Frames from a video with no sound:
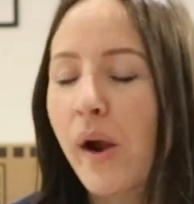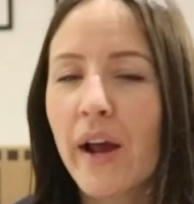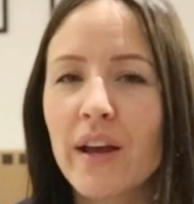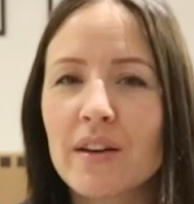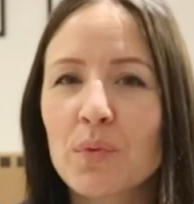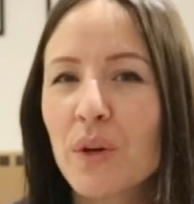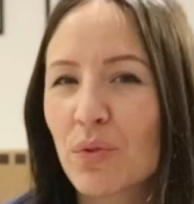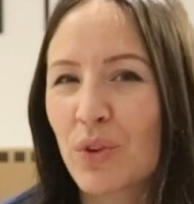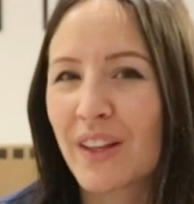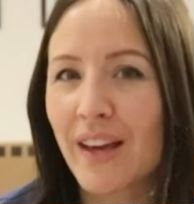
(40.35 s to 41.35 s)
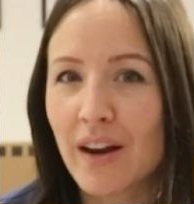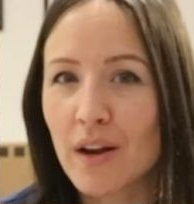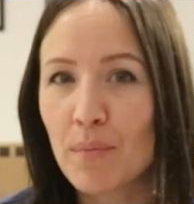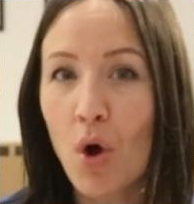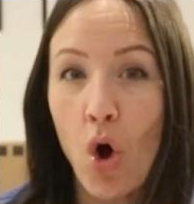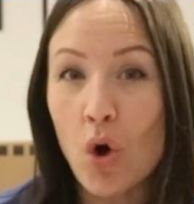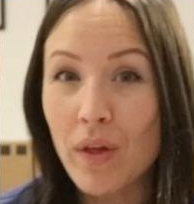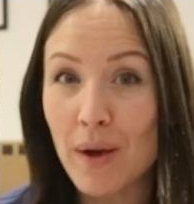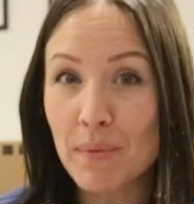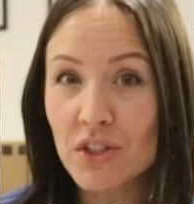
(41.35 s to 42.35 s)
And we didn't really get him all
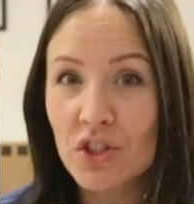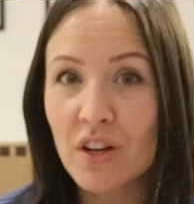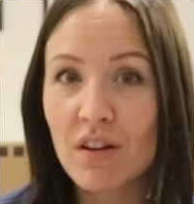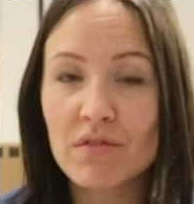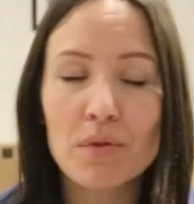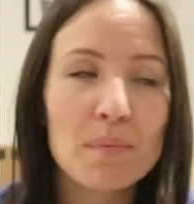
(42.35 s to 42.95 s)
that much stuff